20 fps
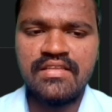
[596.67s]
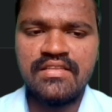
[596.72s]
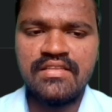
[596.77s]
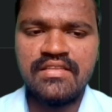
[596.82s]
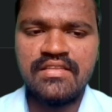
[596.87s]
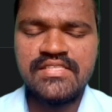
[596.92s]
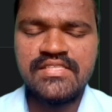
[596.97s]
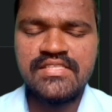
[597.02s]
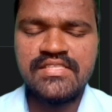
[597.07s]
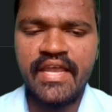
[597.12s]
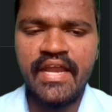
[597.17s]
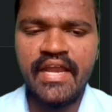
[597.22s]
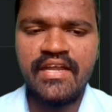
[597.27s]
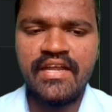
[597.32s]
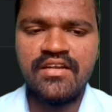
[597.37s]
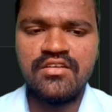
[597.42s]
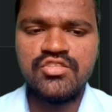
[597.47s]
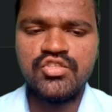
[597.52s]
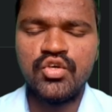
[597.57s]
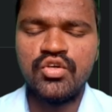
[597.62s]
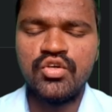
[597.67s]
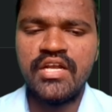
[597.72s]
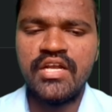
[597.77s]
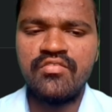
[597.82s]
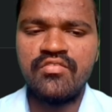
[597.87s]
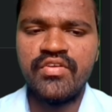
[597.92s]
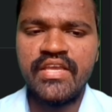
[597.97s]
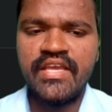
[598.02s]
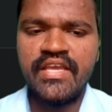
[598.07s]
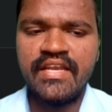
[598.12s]
in this end so
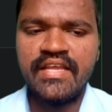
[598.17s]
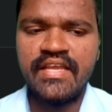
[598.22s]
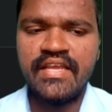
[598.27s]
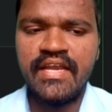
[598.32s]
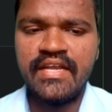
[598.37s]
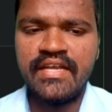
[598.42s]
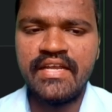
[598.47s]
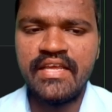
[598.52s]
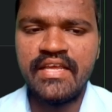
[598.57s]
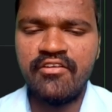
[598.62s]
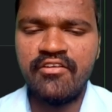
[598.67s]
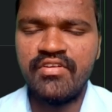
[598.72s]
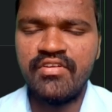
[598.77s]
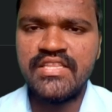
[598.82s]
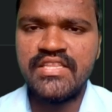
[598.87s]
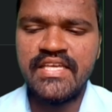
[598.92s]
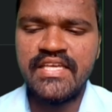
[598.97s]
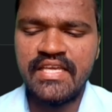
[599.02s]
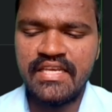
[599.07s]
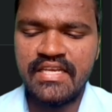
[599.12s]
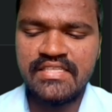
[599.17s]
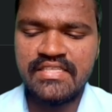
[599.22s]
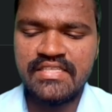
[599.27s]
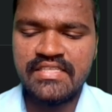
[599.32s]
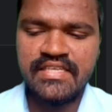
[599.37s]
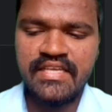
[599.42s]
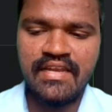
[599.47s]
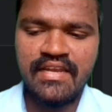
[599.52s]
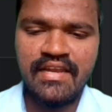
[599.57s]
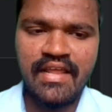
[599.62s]
that we can get everything in a
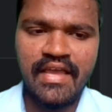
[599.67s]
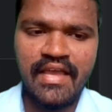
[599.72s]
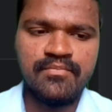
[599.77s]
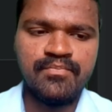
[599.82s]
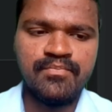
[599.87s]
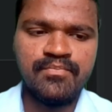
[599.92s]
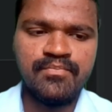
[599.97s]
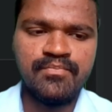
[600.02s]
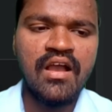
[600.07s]
single line.